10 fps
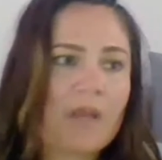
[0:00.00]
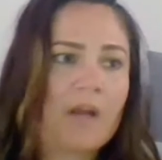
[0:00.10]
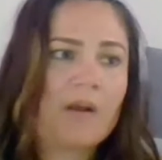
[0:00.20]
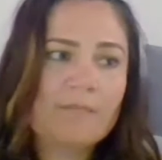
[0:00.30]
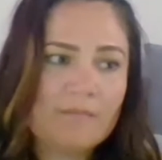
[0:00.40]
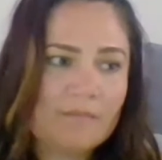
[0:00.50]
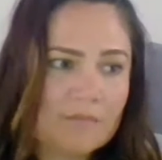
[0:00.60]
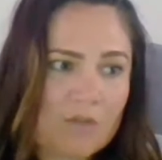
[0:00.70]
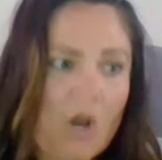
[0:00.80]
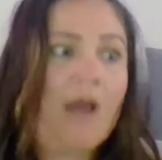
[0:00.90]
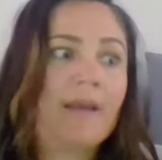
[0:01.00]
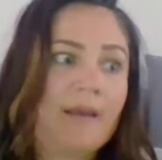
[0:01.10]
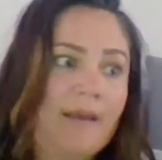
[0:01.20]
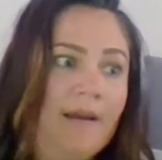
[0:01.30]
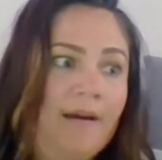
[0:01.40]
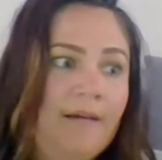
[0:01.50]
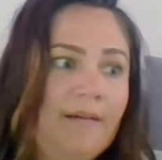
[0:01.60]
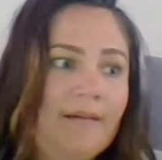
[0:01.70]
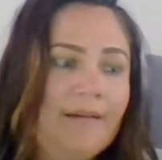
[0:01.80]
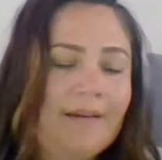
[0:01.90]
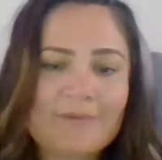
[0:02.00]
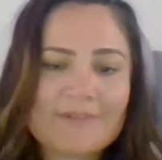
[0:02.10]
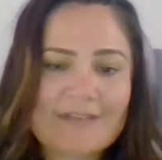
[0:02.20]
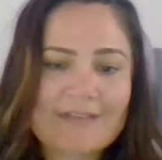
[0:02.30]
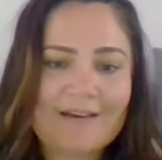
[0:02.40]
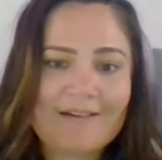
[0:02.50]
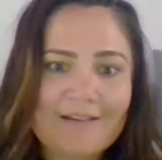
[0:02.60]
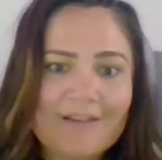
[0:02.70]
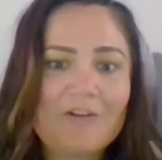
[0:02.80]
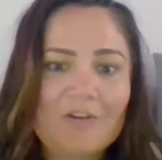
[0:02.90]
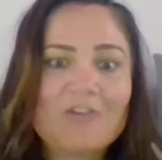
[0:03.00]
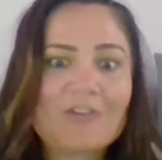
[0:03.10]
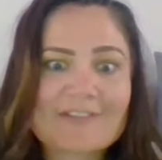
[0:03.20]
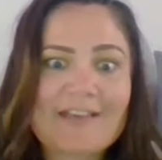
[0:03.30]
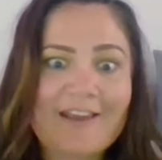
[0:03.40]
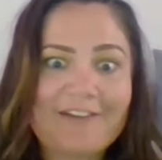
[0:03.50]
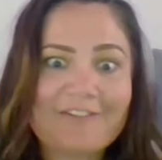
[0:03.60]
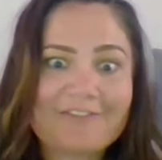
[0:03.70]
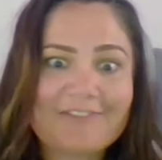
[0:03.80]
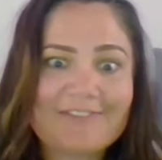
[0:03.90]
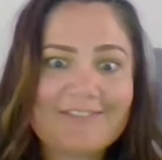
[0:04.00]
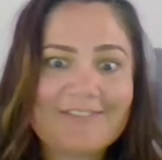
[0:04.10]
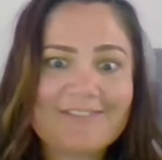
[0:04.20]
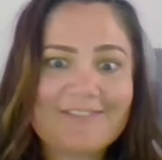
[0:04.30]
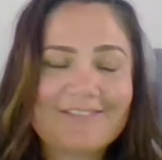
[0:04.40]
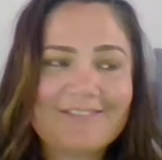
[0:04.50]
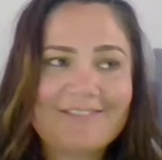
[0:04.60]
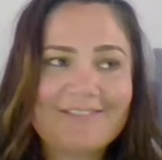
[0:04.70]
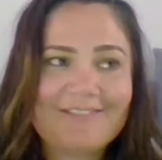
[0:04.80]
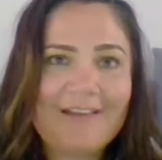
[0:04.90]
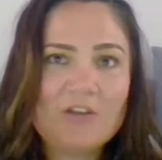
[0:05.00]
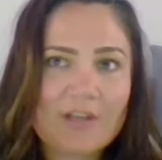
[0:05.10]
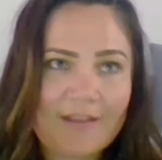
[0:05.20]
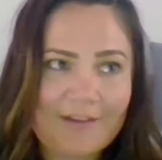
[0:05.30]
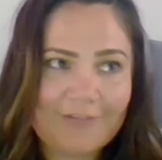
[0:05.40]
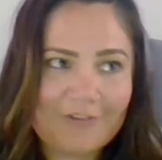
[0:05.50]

and I'm dying here. It was you're safe and you can love you.